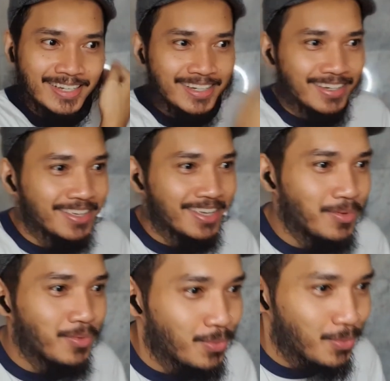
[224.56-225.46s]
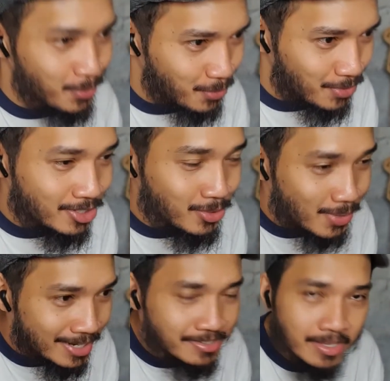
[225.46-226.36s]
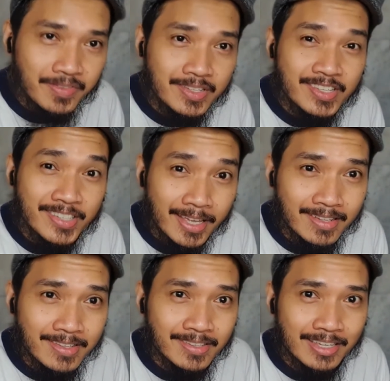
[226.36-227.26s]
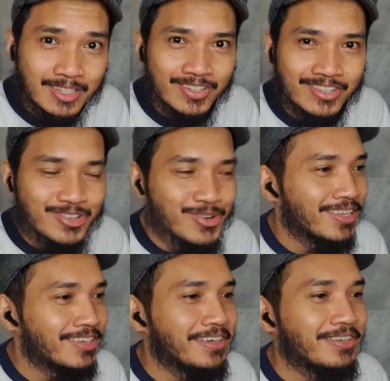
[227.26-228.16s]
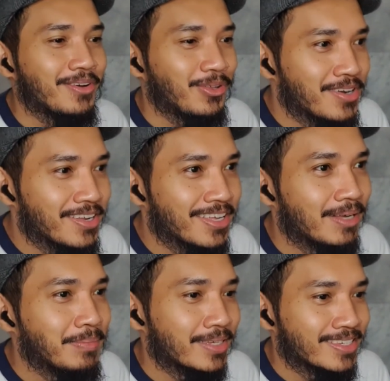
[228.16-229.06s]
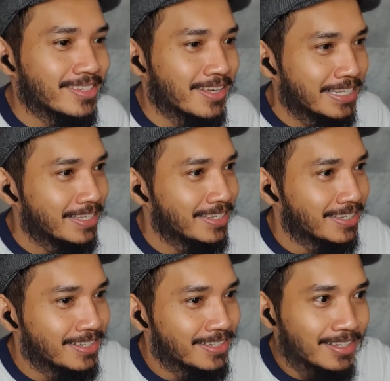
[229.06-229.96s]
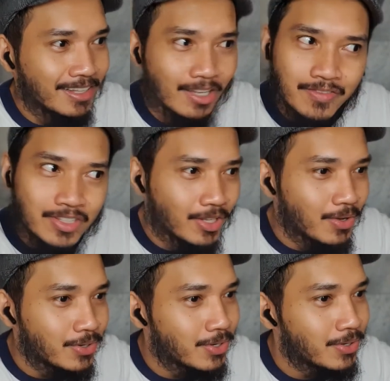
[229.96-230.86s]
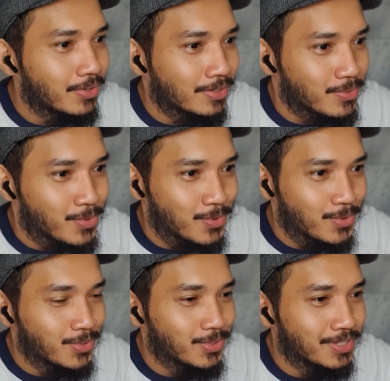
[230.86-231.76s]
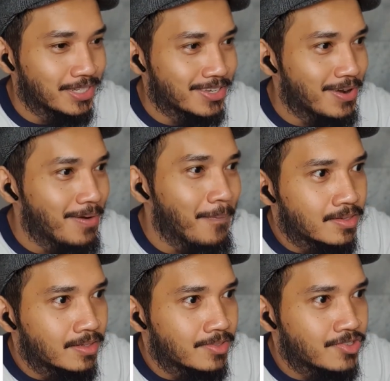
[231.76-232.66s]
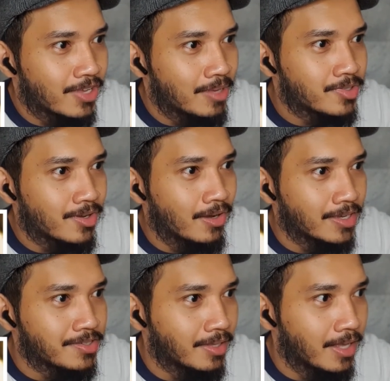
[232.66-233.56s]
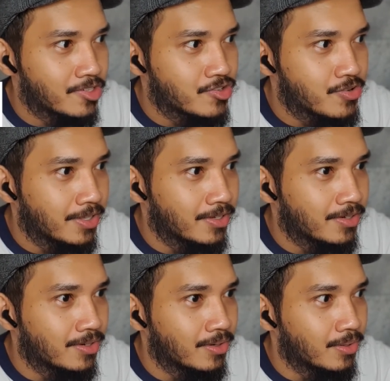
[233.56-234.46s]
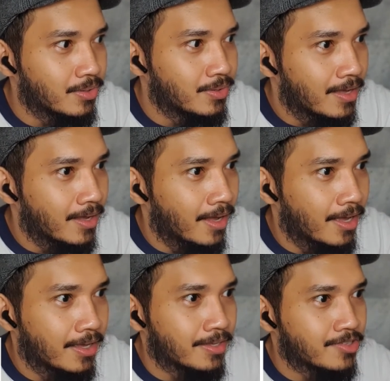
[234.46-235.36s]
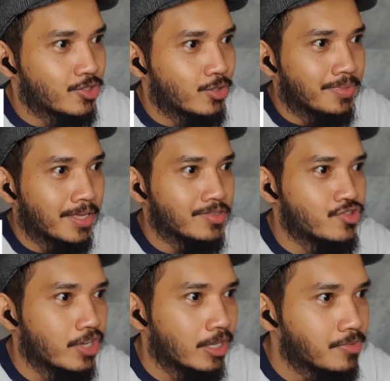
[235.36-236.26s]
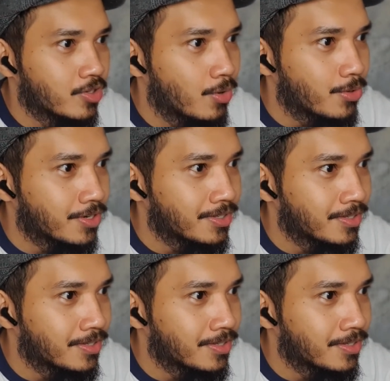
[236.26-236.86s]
Okay, we're 27 seconds into the trailer and already I'm excited. Love the logo. Woo, let's go. Same song as the last trailer. I assume that's James Gordon.